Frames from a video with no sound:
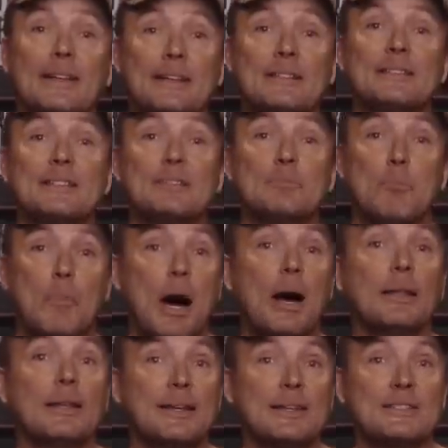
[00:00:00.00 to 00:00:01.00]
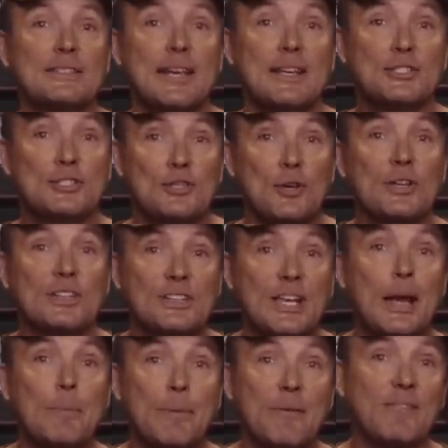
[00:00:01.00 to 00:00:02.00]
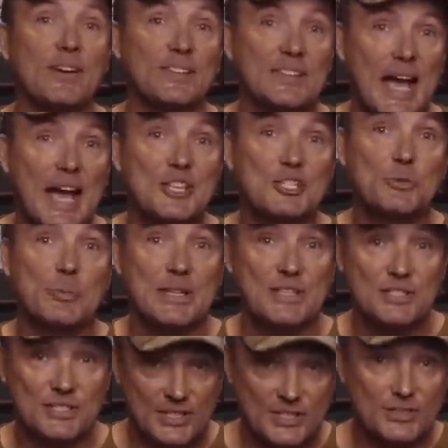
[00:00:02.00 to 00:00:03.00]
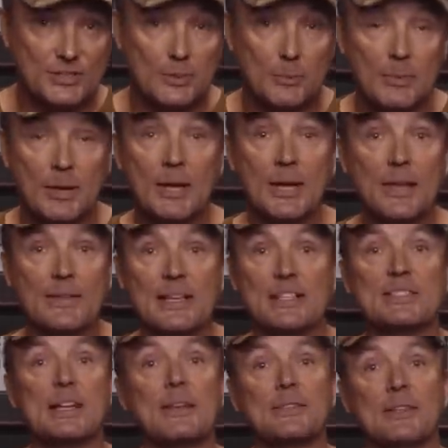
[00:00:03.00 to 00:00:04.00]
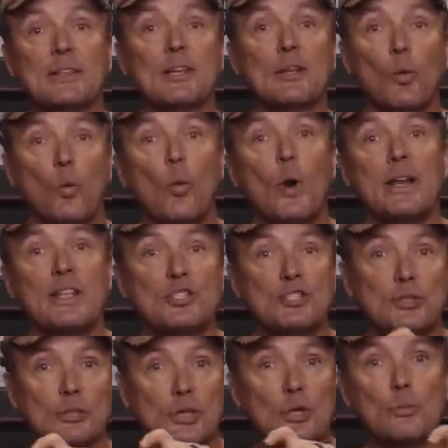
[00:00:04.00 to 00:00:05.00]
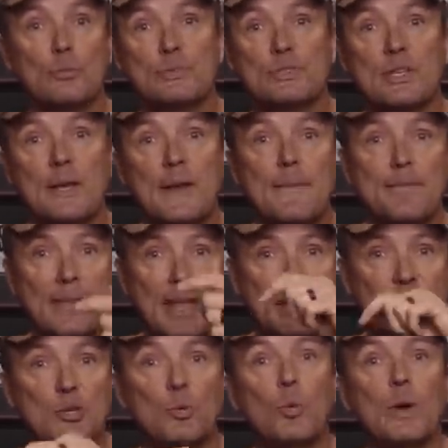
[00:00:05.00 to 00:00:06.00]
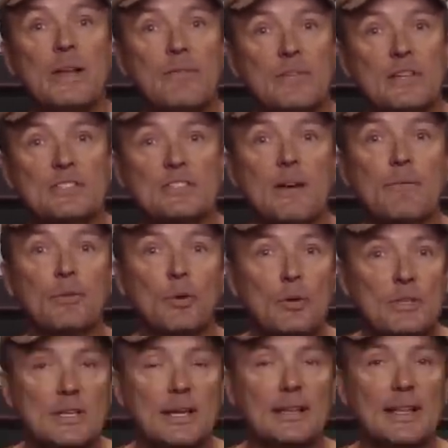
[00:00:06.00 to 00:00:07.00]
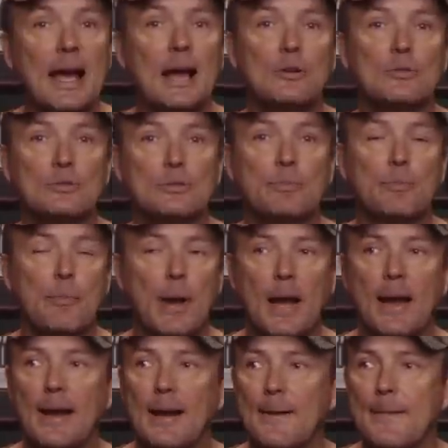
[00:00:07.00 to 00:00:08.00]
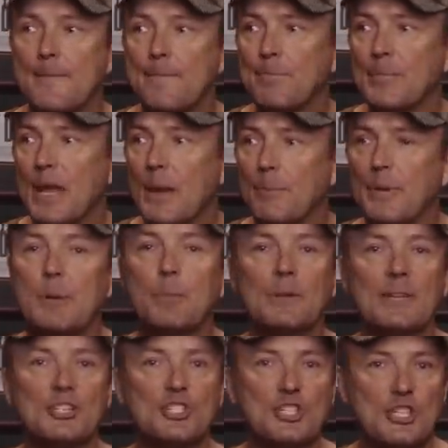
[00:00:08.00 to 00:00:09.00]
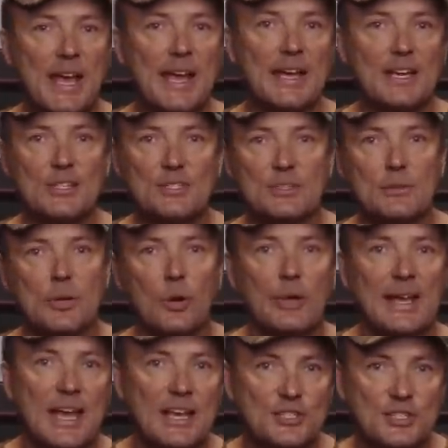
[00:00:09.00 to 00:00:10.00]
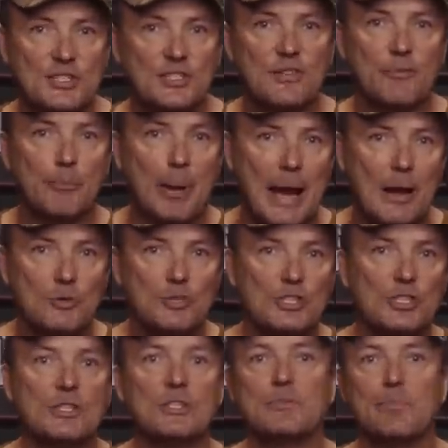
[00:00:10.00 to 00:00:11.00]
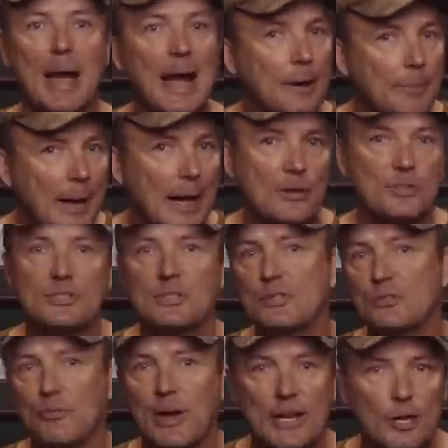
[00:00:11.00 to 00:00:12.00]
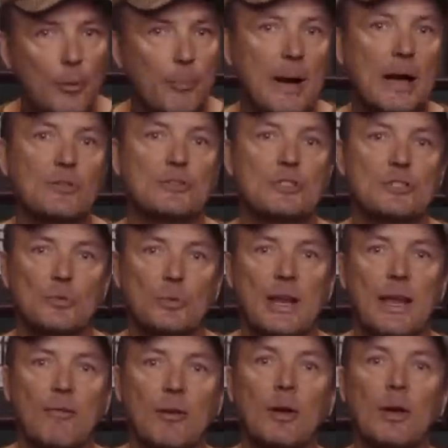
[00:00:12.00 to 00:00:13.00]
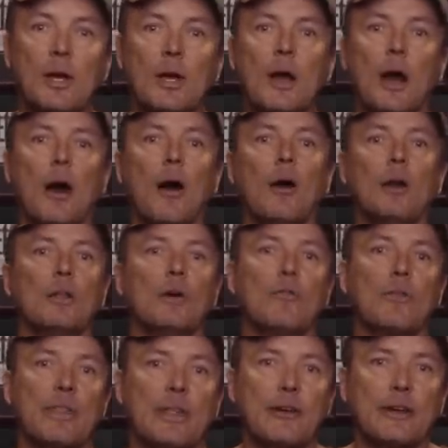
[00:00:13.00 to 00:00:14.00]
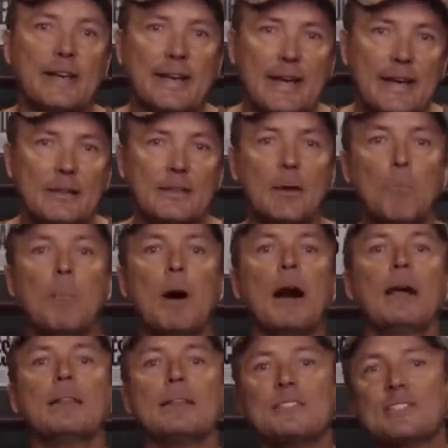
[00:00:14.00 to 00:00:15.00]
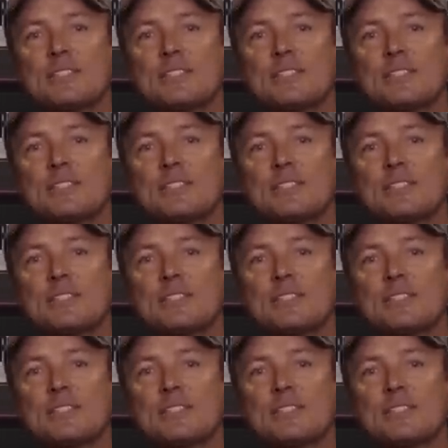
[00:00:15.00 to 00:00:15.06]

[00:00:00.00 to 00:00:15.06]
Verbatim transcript: it is is MOLLE is a certain type of attachment system that's got the little one inch loops, and you weave this stuff through. It allows uh, people to change locations of pouches, mag pouches, radio pouches, whatever, all over their kit. The MOLLE